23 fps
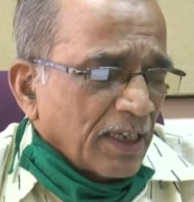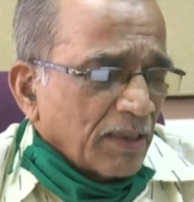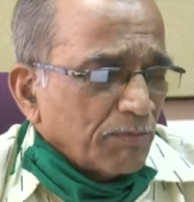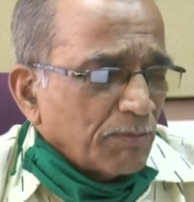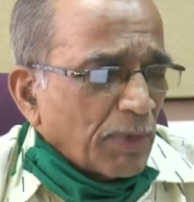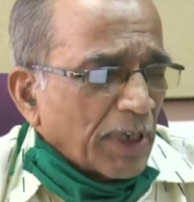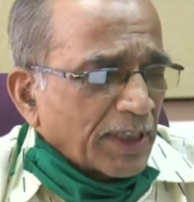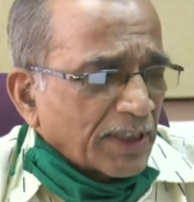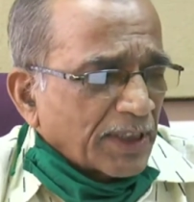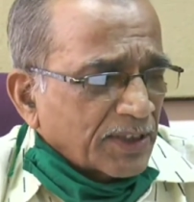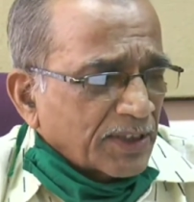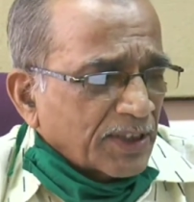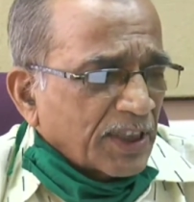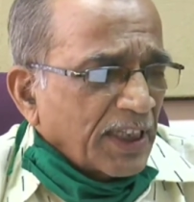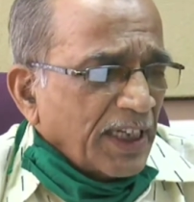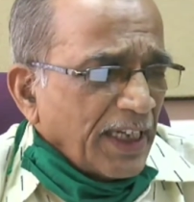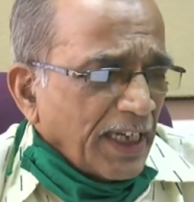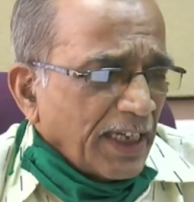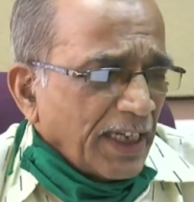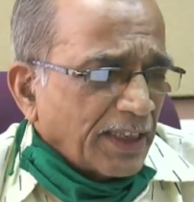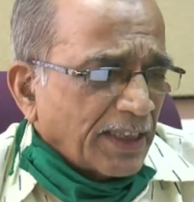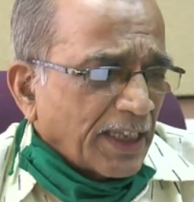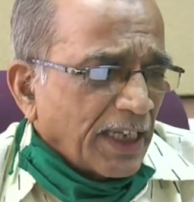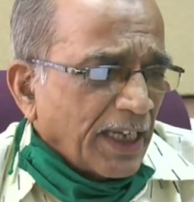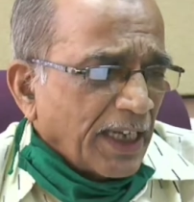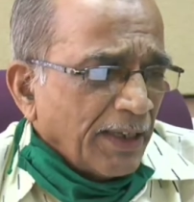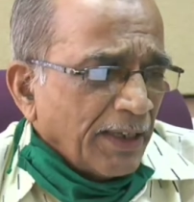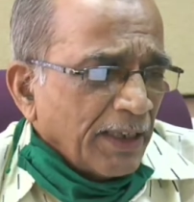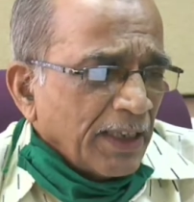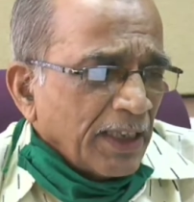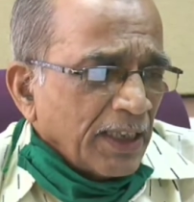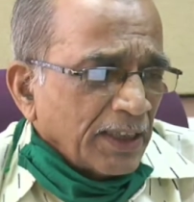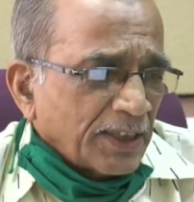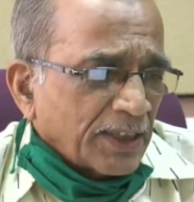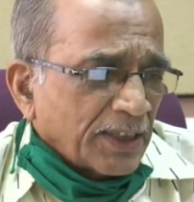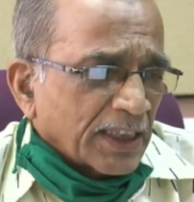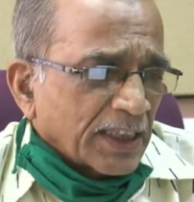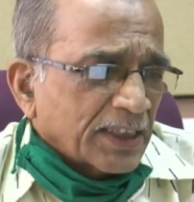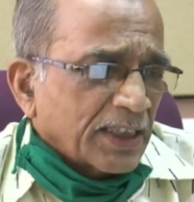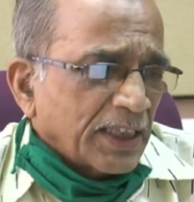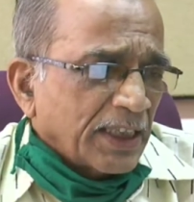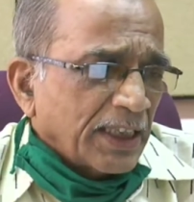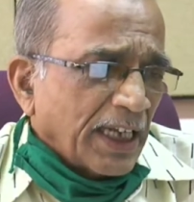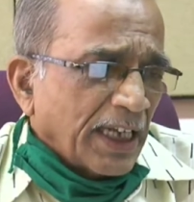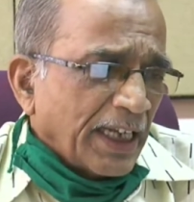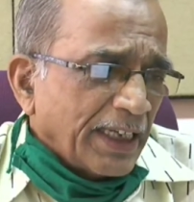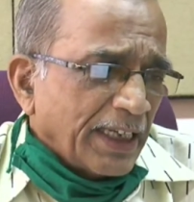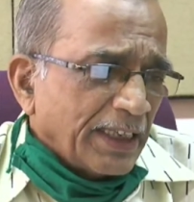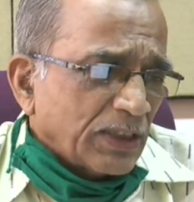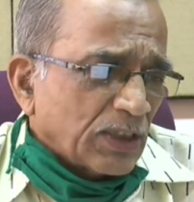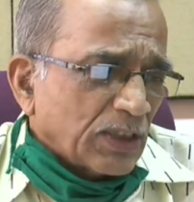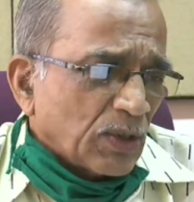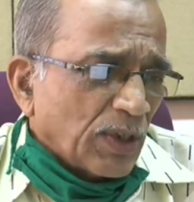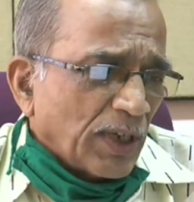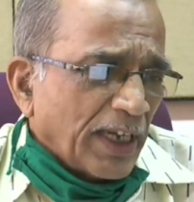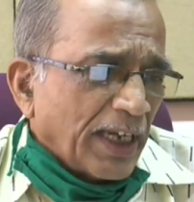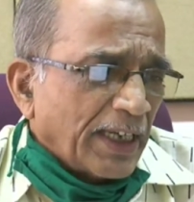but CET 69 to